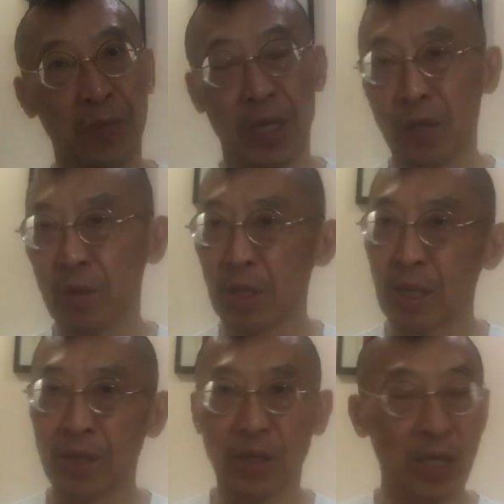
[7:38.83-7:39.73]
You know,
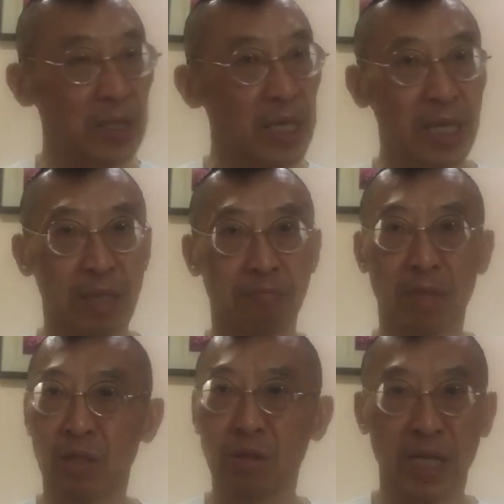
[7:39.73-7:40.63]
they just say that,
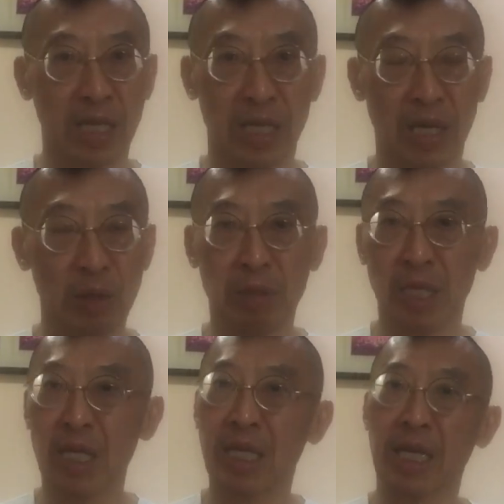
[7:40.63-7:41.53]
you know, look at the
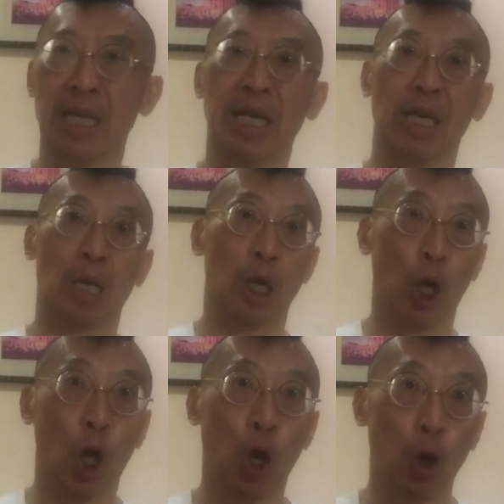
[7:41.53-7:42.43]
announcement, they are like
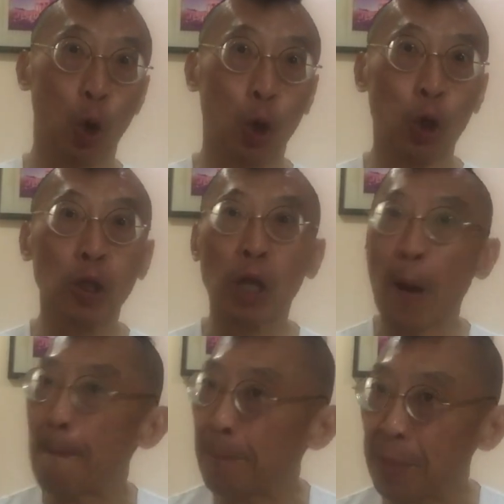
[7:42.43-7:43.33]
cold
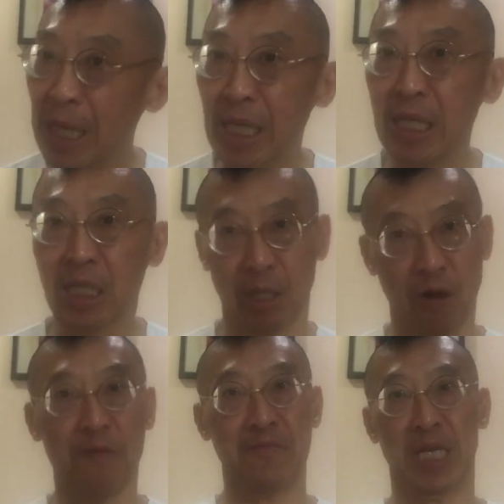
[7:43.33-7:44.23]
piece of
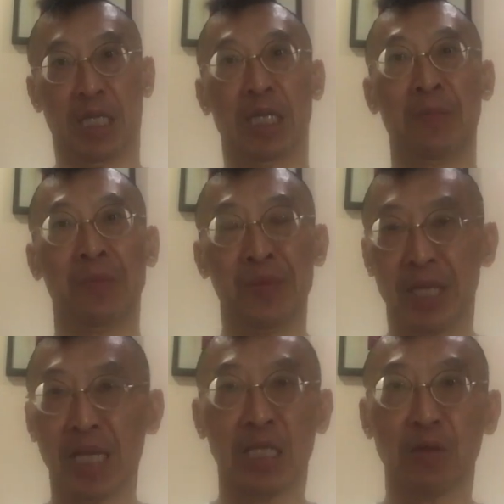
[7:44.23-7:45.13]
meat,
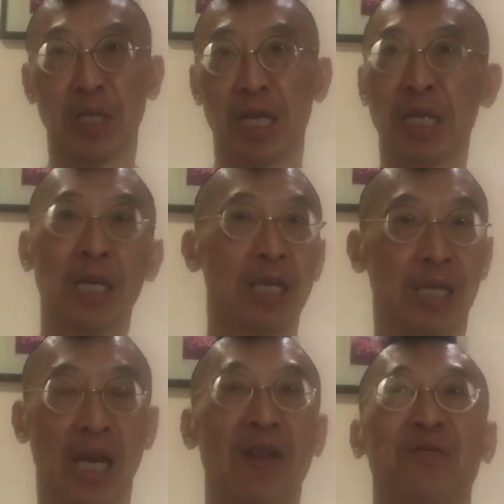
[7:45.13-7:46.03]
telling you that they have